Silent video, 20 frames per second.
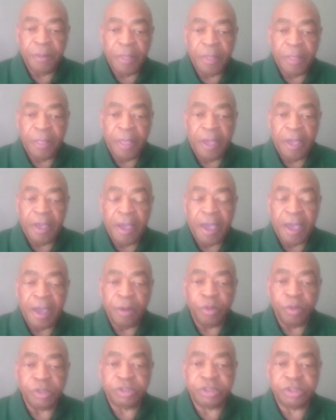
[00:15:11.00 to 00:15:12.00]
I
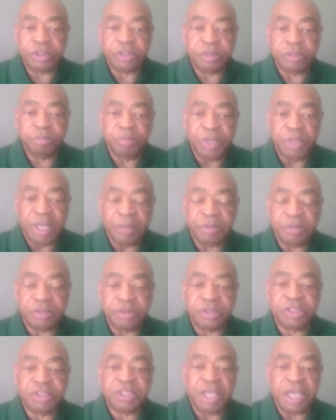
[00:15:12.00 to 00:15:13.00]
would be able to
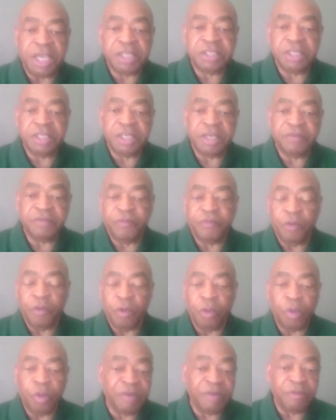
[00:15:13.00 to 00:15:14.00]
schedule it
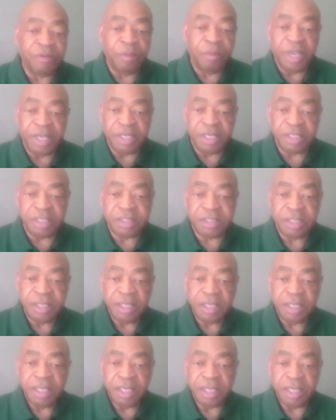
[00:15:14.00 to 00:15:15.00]
for whatever maintenance
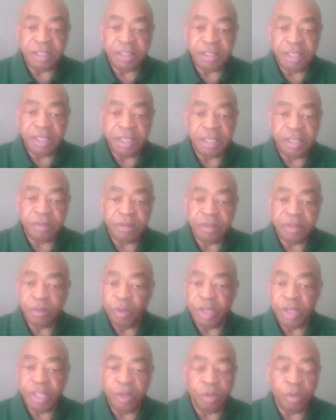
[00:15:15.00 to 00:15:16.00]
it needed,
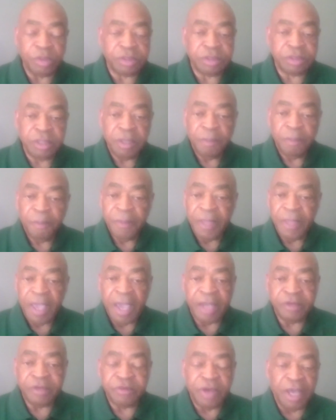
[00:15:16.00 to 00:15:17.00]
whether it was
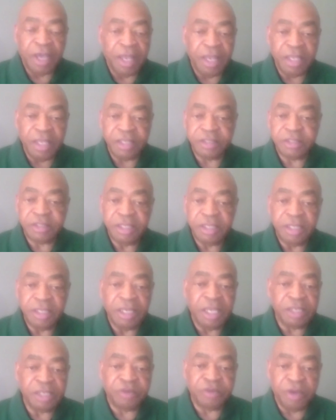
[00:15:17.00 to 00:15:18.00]
hydraulics,
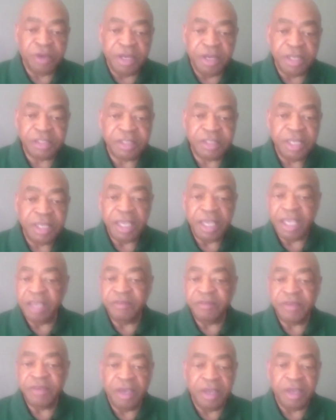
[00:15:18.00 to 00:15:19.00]
electronics,
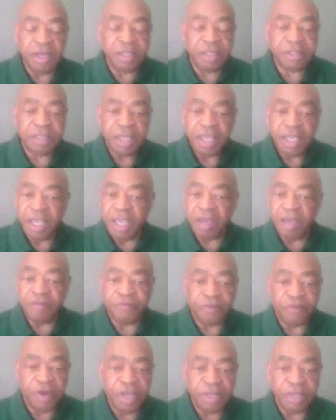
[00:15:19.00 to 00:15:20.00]
avionics,
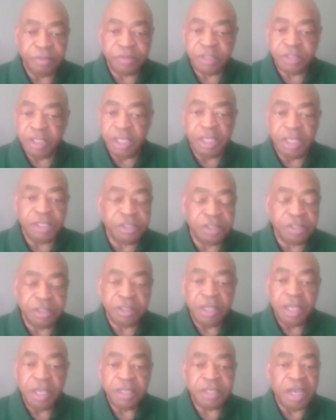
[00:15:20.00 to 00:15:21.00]
airframes, engine,
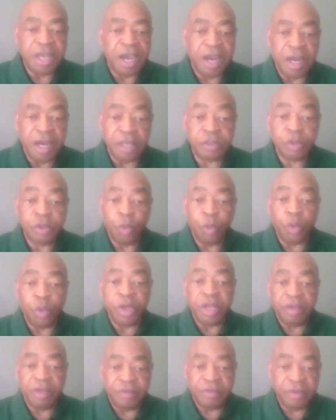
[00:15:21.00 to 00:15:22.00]
tires,
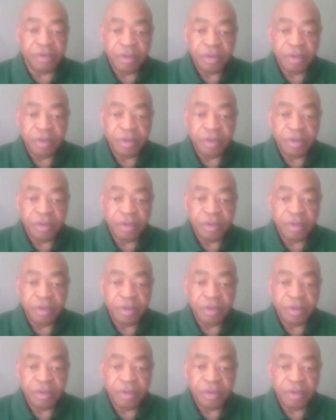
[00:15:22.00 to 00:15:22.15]
whatever.